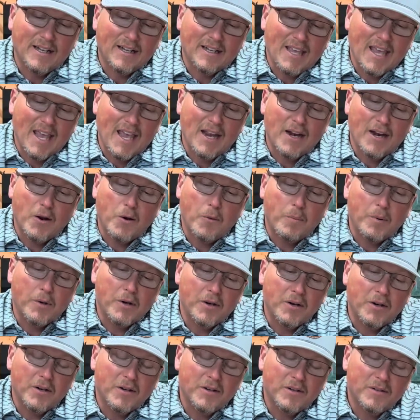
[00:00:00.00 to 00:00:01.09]
Can
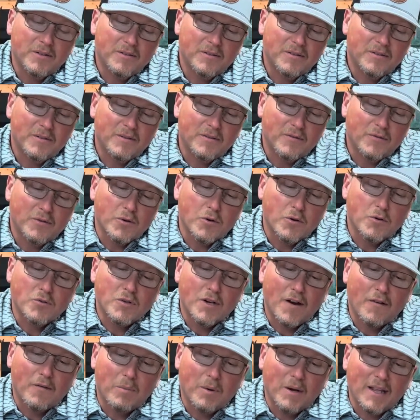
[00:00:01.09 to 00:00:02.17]
opener,
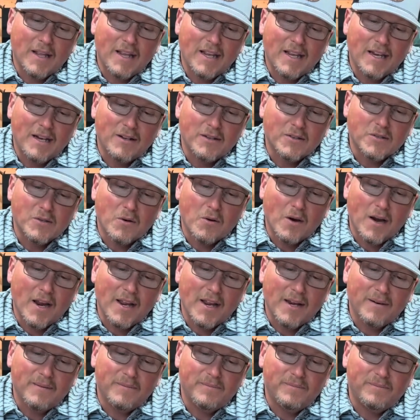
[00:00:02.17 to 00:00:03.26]
screwdriver blade, looks great.
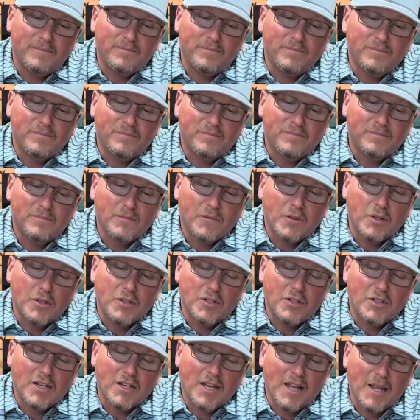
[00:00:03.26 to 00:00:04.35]
Good
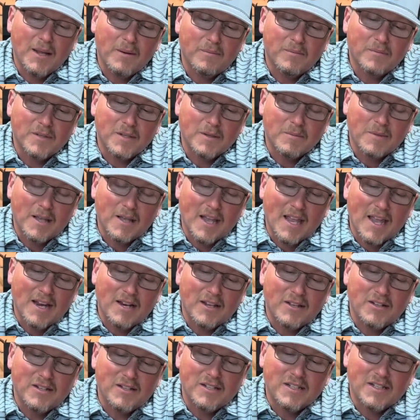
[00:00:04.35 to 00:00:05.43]
shape, seems like it had
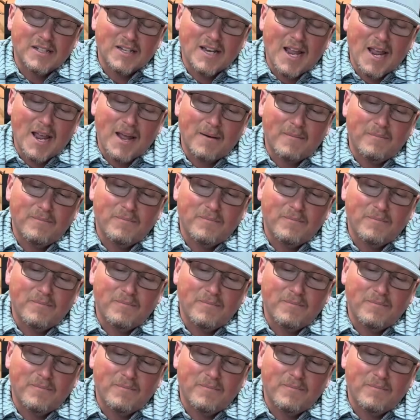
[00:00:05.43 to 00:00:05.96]
good snap.